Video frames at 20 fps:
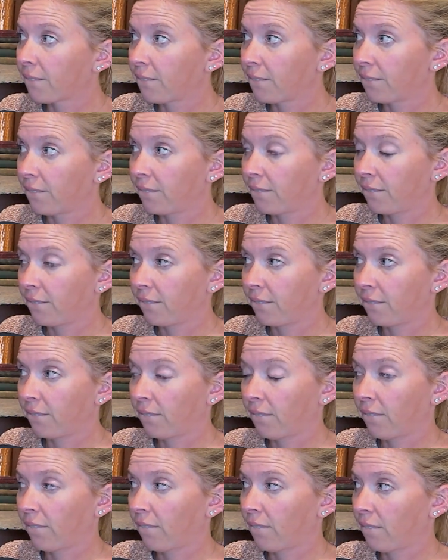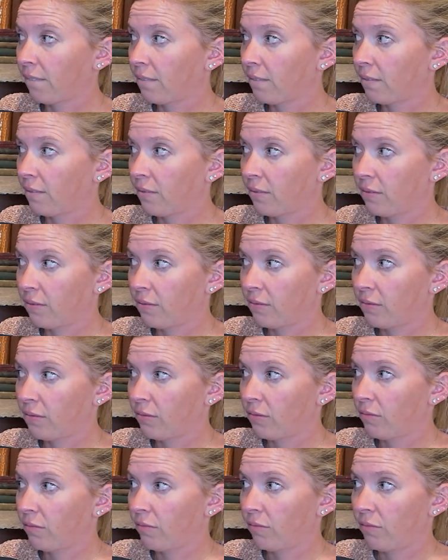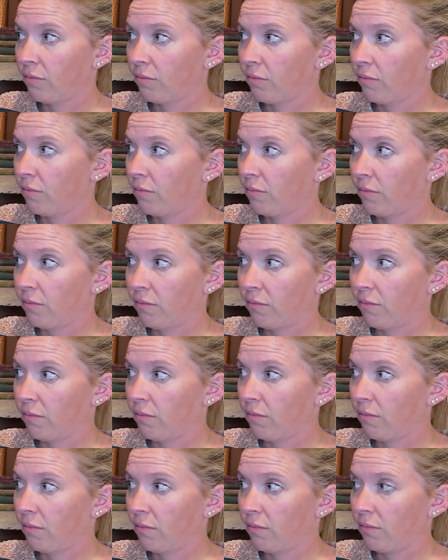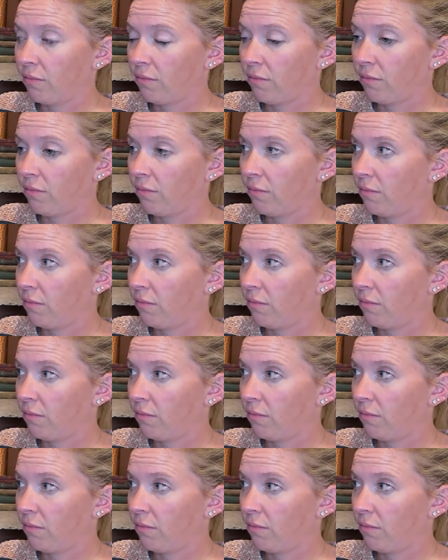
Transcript: This person isn't speaking.